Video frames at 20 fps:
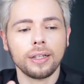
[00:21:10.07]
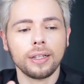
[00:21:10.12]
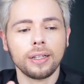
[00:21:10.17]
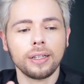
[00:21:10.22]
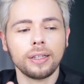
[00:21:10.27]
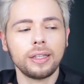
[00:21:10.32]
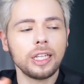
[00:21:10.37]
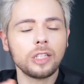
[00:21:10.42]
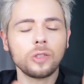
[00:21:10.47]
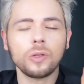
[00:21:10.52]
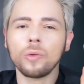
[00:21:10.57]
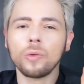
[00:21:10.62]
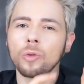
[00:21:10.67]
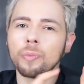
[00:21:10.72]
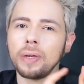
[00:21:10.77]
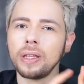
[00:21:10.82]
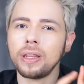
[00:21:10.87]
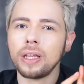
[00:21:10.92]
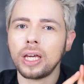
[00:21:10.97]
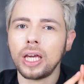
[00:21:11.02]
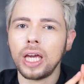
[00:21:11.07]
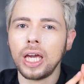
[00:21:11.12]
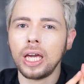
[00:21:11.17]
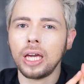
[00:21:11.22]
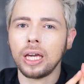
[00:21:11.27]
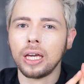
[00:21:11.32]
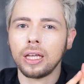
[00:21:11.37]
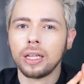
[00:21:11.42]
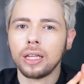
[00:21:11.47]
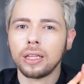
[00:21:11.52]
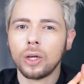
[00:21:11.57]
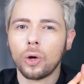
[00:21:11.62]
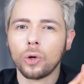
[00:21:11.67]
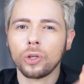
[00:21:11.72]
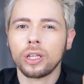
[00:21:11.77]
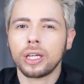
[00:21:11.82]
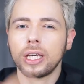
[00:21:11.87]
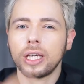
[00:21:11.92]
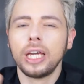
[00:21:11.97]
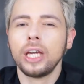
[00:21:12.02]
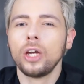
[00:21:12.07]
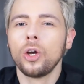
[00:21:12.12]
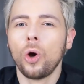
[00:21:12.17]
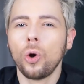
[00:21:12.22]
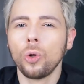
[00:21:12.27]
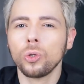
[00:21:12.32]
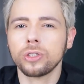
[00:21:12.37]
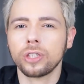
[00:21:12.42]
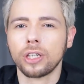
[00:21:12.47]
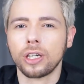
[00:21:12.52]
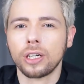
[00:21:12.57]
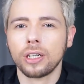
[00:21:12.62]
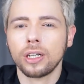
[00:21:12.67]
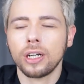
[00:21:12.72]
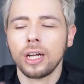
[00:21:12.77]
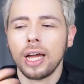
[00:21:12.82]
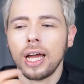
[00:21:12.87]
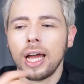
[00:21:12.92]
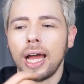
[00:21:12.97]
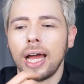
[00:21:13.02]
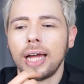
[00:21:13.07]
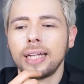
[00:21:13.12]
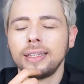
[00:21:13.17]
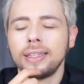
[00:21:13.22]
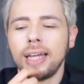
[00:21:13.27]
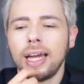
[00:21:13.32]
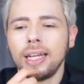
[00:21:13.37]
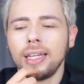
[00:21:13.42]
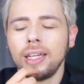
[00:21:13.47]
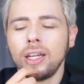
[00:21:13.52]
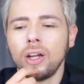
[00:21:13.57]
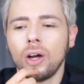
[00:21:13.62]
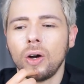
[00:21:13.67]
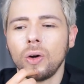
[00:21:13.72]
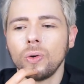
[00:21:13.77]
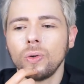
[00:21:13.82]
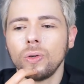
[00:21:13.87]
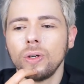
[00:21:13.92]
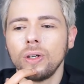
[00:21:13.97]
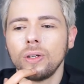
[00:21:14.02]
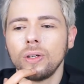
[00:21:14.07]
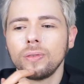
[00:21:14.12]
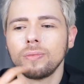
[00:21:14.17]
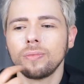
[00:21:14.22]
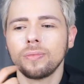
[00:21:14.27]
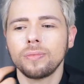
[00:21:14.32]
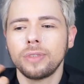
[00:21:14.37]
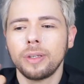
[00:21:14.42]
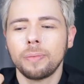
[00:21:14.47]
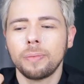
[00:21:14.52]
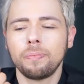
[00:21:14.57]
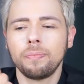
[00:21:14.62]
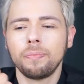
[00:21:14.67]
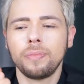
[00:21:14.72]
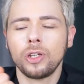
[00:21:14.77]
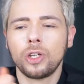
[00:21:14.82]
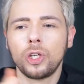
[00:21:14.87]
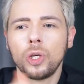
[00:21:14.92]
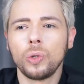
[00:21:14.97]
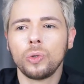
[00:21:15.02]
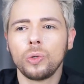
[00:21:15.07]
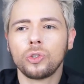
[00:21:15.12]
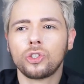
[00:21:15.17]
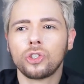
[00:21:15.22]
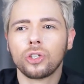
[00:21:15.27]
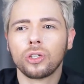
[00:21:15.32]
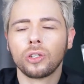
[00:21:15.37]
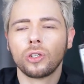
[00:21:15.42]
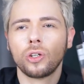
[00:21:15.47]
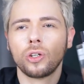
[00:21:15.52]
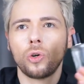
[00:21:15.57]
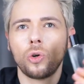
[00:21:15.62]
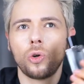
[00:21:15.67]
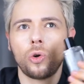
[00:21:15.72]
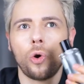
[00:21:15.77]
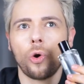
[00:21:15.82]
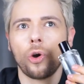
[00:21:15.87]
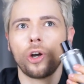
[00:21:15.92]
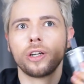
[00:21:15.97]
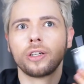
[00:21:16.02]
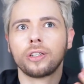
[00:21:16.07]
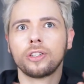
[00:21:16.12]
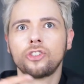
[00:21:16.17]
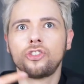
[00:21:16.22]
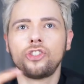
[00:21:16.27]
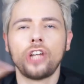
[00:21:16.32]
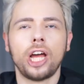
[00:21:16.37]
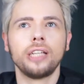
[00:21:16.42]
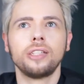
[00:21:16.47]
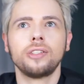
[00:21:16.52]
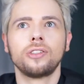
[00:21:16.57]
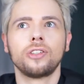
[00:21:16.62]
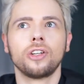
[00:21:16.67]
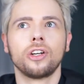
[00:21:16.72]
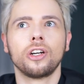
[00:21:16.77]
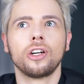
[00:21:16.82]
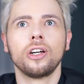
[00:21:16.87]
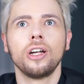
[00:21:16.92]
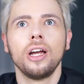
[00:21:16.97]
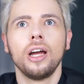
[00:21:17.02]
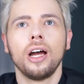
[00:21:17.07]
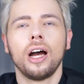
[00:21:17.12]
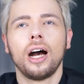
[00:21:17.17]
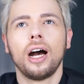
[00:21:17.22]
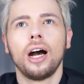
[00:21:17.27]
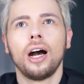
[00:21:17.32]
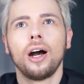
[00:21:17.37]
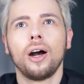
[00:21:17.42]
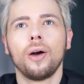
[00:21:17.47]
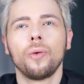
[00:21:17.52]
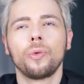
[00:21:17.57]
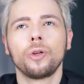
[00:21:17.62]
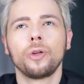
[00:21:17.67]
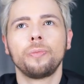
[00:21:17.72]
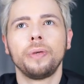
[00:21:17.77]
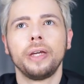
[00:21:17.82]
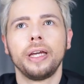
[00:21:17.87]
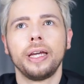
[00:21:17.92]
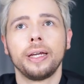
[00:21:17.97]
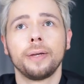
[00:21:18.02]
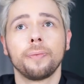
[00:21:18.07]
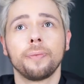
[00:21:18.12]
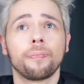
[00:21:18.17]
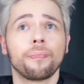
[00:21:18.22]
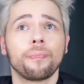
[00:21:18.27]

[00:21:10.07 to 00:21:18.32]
this one would be the key or the key holder. And then, you know, the, the huge uh, court jester uh, would be